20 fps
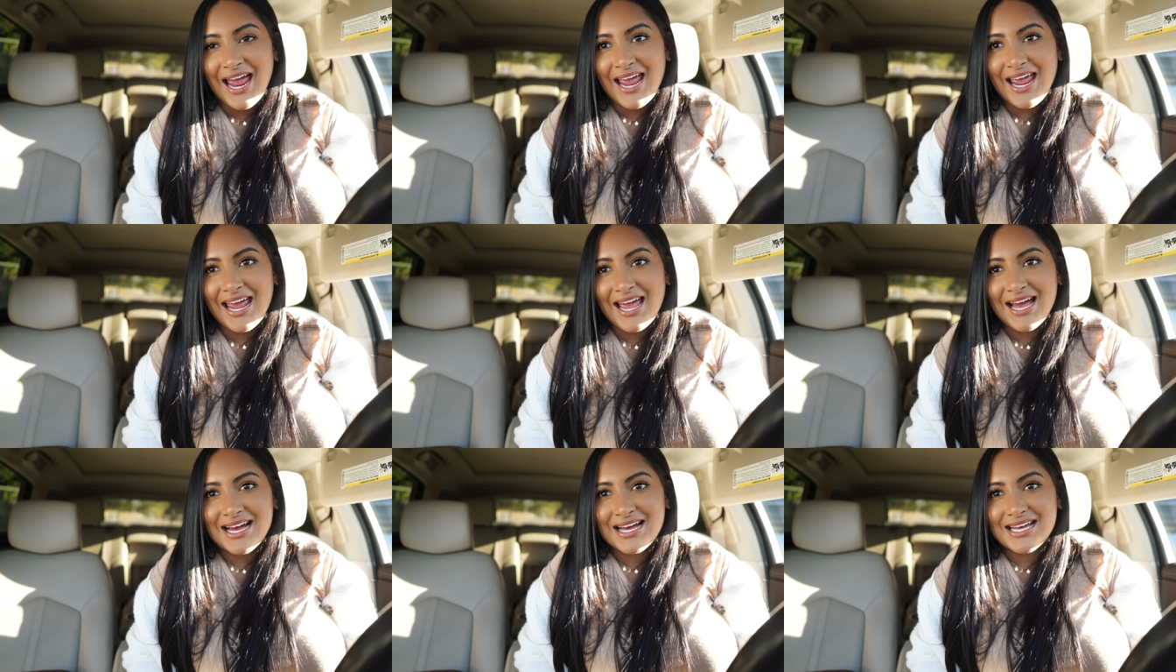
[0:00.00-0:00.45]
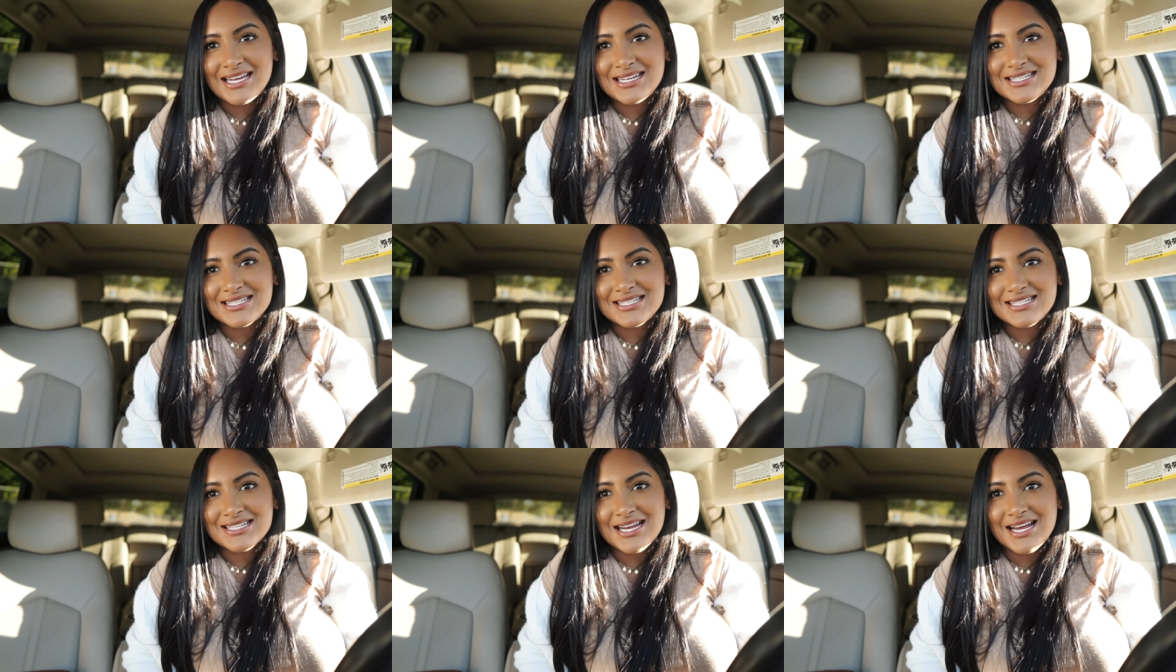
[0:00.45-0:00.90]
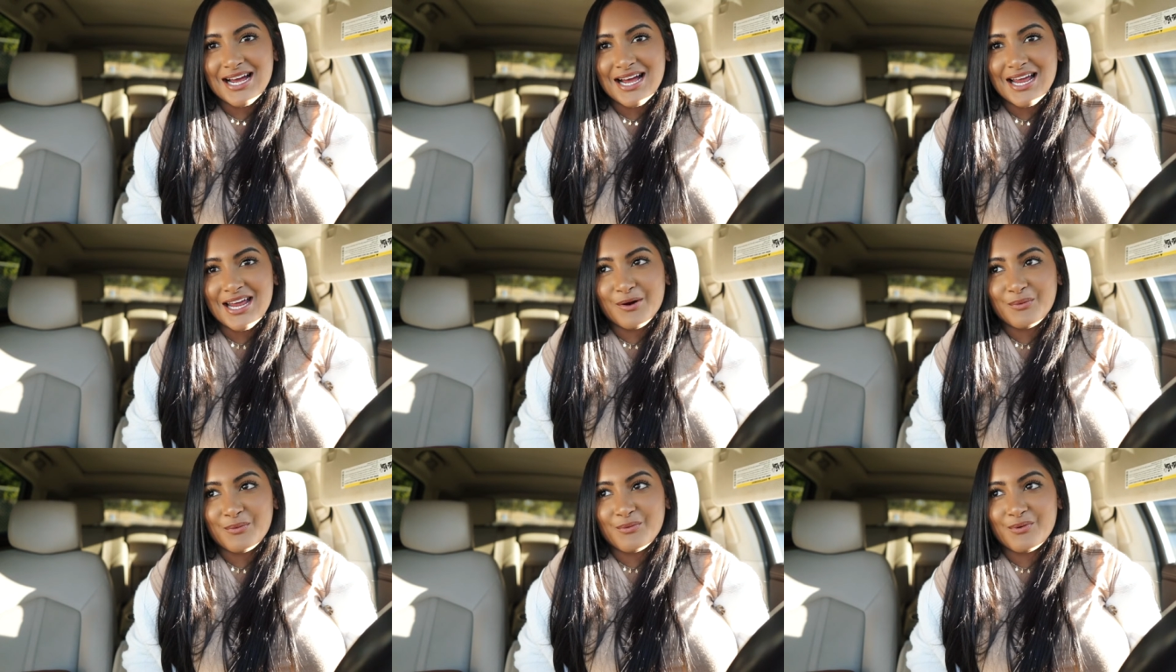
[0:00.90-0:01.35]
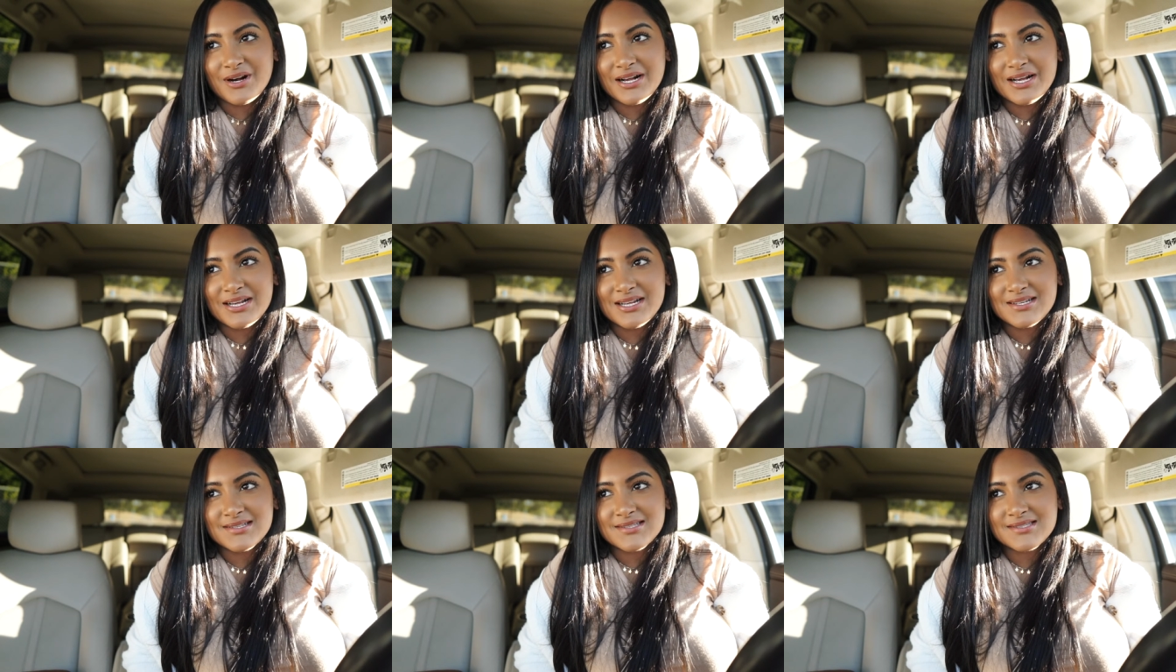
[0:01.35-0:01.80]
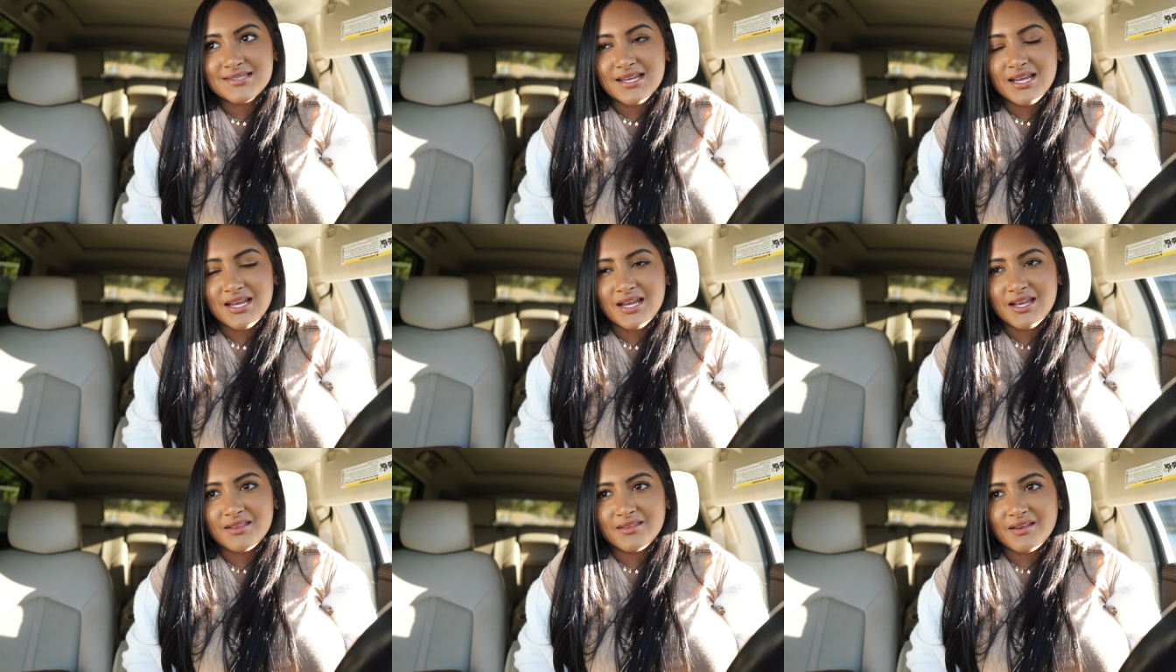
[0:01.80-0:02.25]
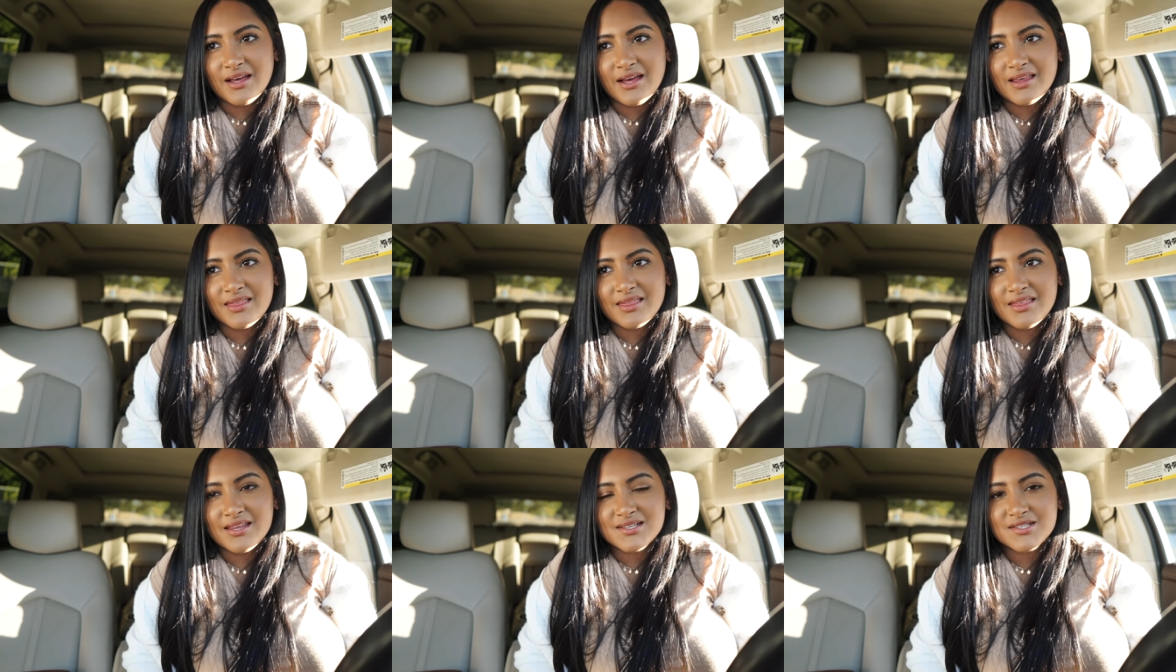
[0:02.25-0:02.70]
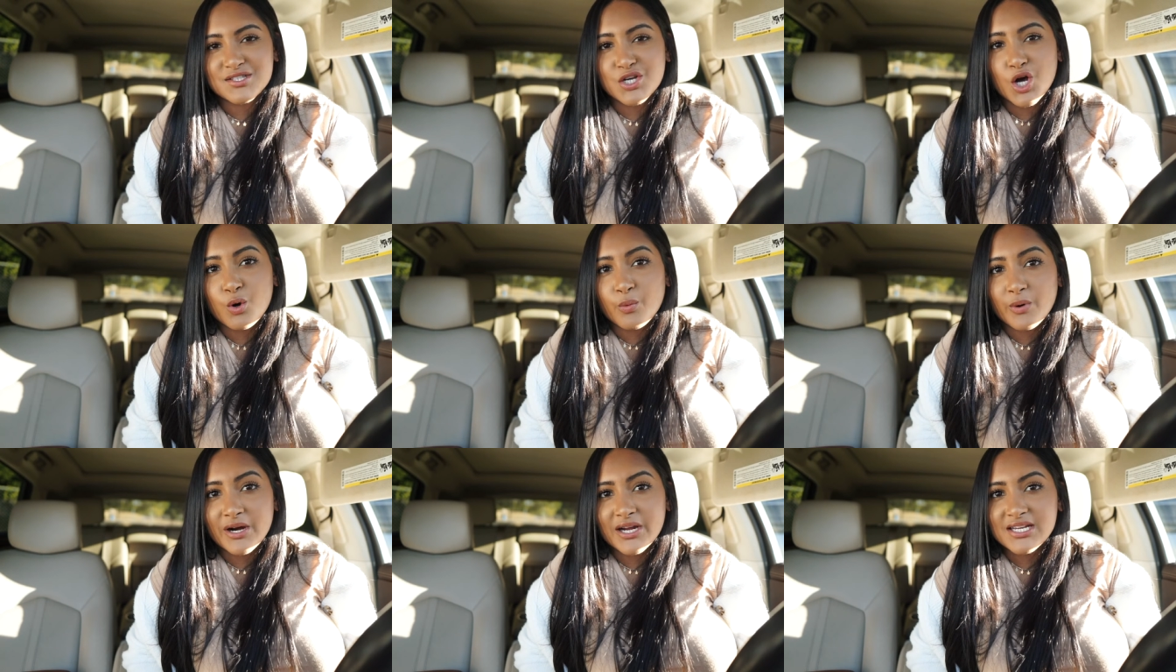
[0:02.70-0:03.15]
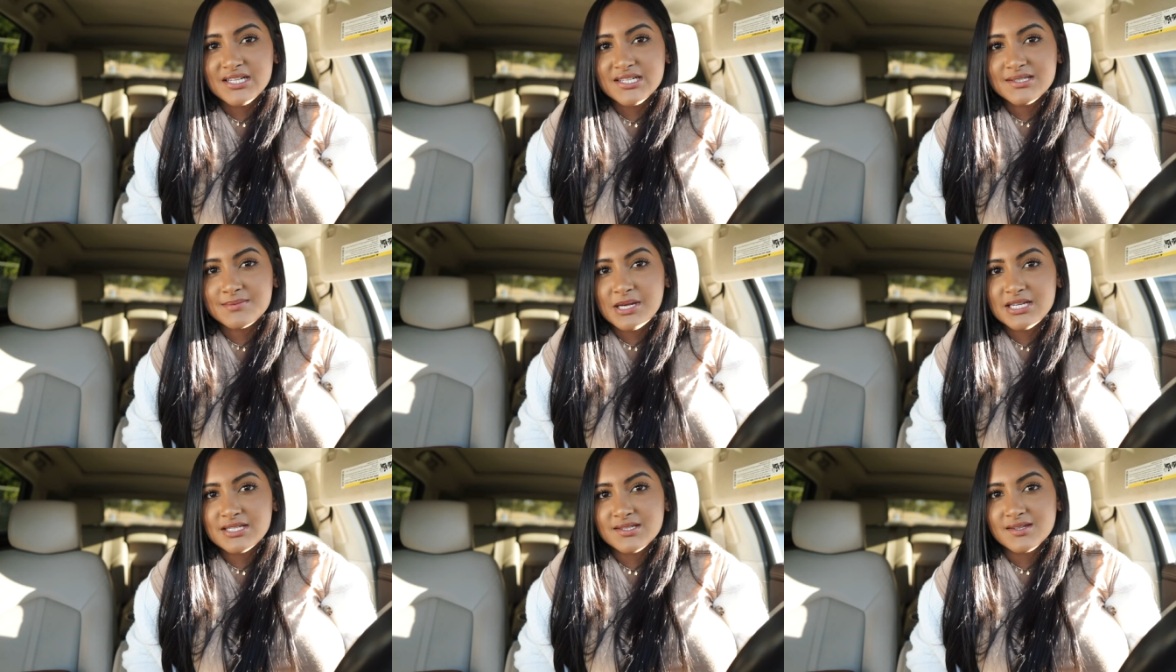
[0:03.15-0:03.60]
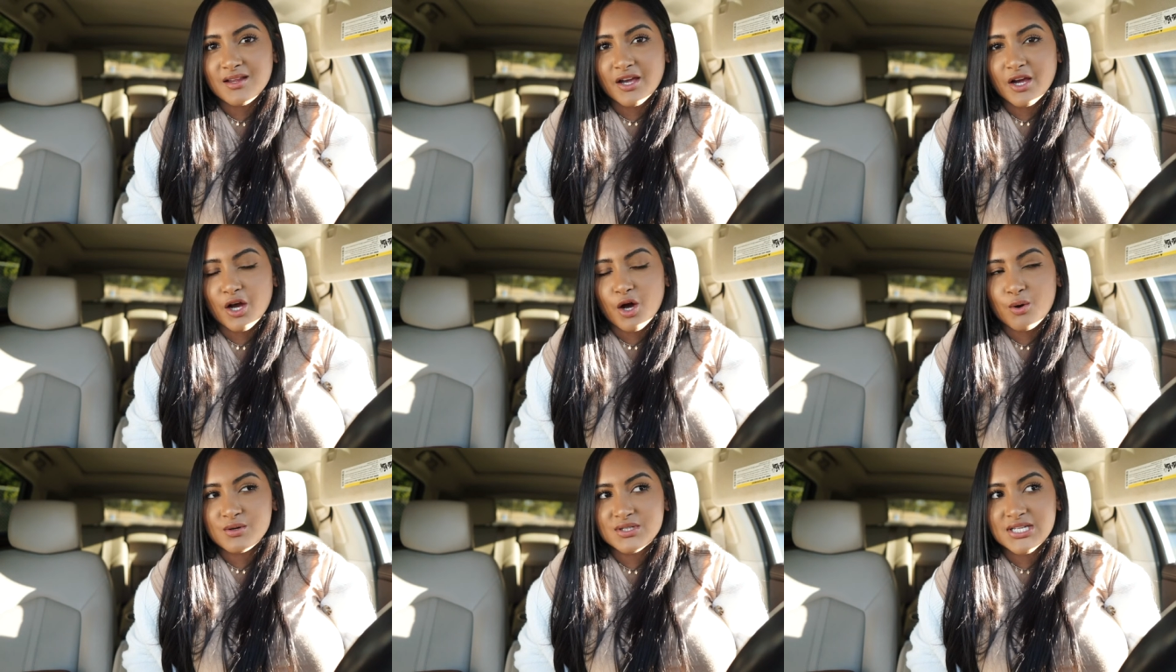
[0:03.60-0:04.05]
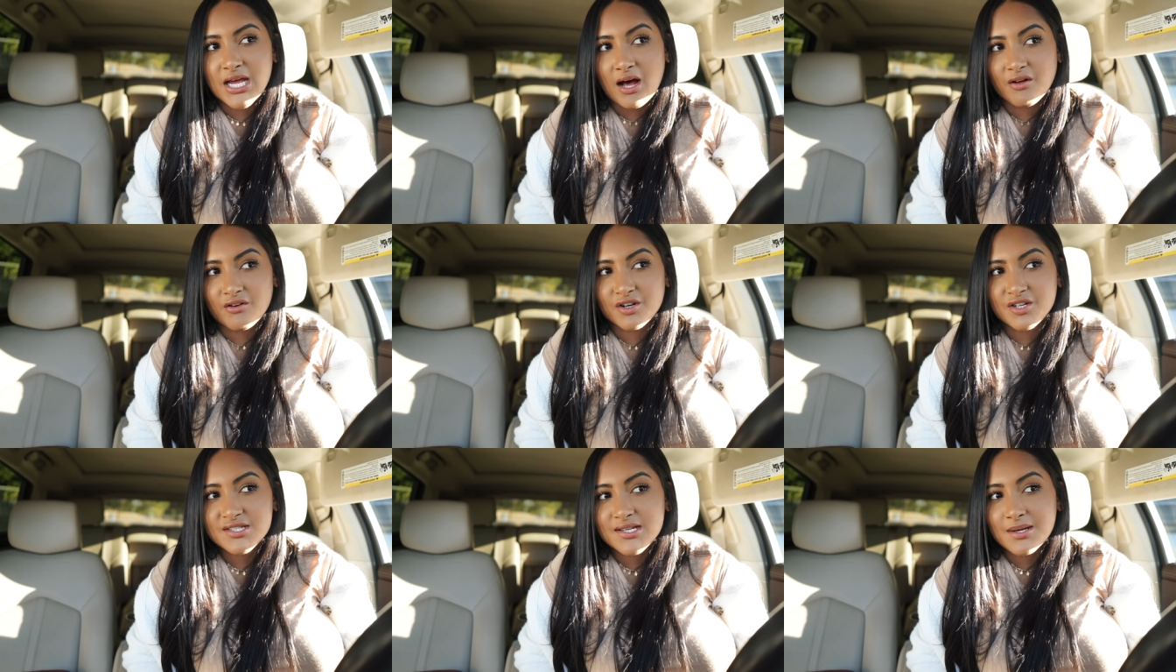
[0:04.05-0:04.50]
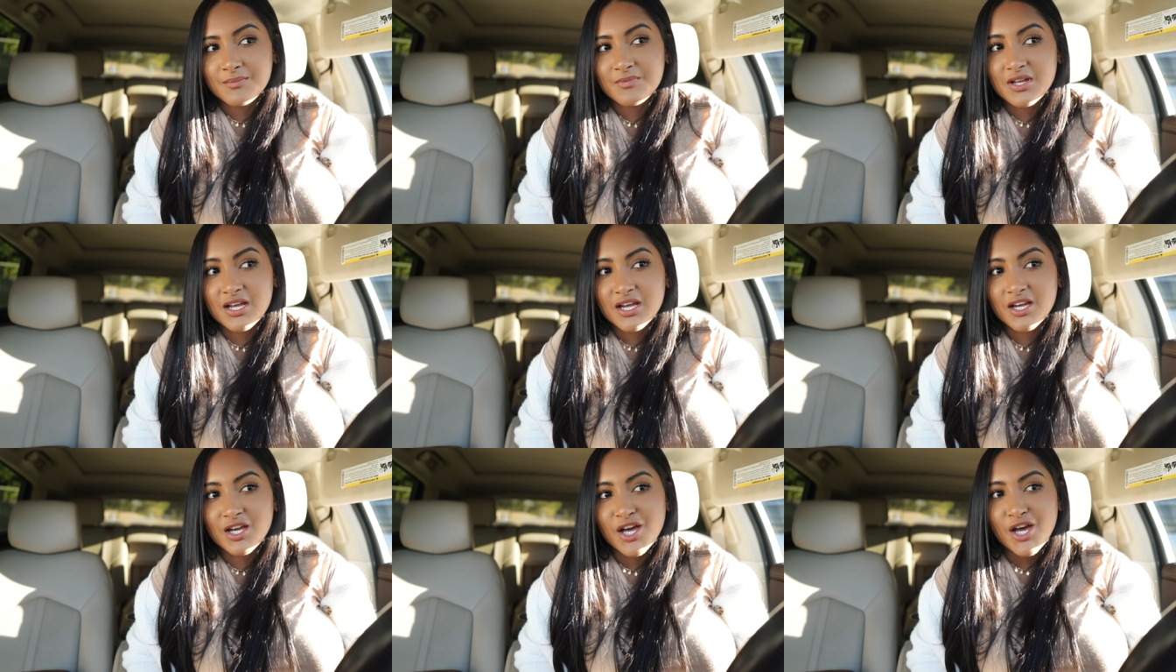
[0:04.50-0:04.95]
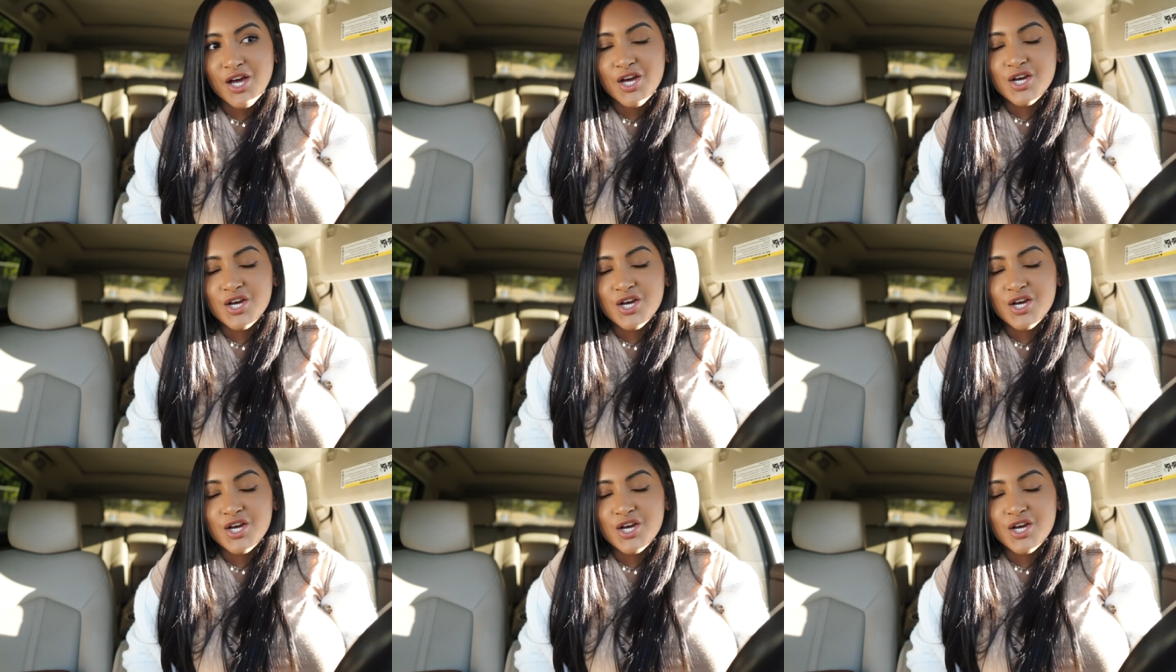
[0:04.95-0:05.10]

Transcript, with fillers: and it was in like this co-working space in like a hotel or something,